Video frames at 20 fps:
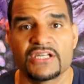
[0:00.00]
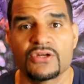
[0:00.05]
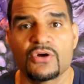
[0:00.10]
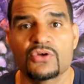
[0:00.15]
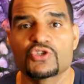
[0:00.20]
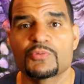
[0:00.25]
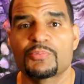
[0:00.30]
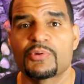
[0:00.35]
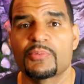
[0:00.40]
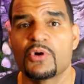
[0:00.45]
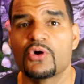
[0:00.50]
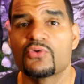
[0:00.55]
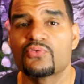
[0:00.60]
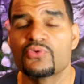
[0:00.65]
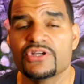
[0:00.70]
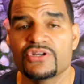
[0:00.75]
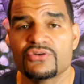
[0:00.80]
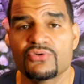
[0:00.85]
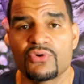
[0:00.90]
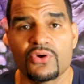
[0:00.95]
can also promote
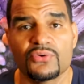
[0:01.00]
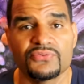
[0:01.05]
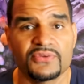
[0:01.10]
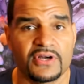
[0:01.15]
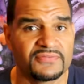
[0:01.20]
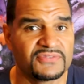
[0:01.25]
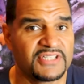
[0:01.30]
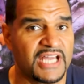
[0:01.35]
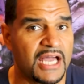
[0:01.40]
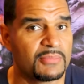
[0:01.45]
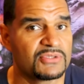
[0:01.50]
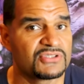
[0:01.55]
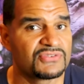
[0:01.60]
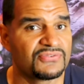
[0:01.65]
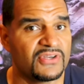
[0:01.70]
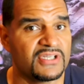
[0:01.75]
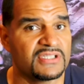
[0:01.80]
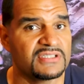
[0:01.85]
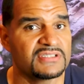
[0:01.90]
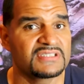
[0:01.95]
regrowth of damaged
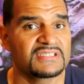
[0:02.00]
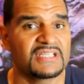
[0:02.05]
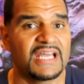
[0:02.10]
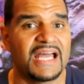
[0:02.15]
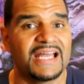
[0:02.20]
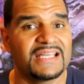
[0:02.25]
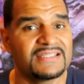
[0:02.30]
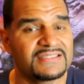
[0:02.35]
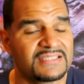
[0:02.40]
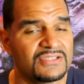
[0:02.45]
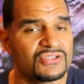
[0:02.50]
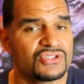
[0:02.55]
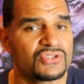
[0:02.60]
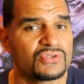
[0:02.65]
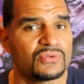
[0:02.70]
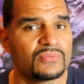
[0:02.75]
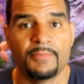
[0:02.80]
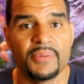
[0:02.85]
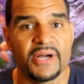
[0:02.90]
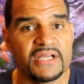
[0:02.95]
fins and
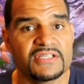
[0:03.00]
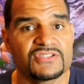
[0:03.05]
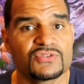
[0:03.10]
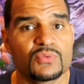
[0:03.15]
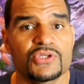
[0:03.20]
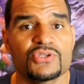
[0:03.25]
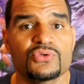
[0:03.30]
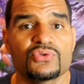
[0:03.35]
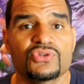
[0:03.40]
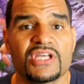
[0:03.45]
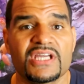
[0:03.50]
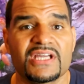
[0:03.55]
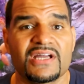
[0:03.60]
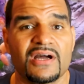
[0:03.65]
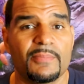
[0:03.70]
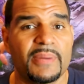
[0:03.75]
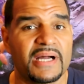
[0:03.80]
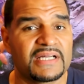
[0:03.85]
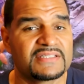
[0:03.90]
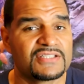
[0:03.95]
tissue. Best when you think
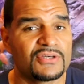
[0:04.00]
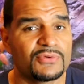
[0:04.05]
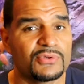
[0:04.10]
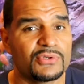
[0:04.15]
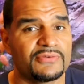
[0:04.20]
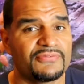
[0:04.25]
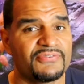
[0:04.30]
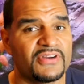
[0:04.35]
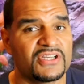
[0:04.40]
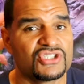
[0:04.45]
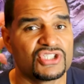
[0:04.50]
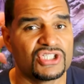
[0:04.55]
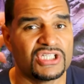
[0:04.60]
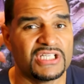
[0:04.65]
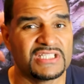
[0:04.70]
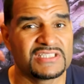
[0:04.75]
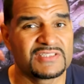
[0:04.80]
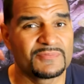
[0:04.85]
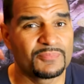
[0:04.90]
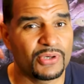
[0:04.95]
a bacterial infection
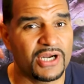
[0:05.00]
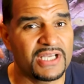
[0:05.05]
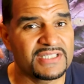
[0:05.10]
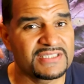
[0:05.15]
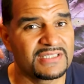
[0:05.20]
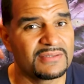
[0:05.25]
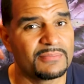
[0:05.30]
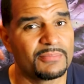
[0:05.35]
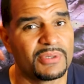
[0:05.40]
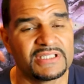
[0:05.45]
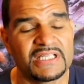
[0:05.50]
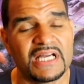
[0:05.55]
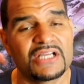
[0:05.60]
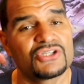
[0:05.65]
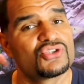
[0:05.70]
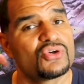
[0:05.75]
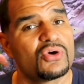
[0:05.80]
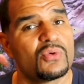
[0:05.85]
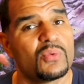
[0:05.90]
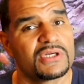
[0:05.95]
is present but not
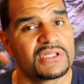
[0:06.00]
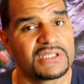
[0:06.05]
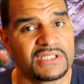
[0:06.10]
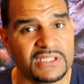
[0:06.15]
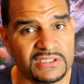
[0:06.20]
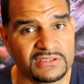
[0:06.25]
sure what it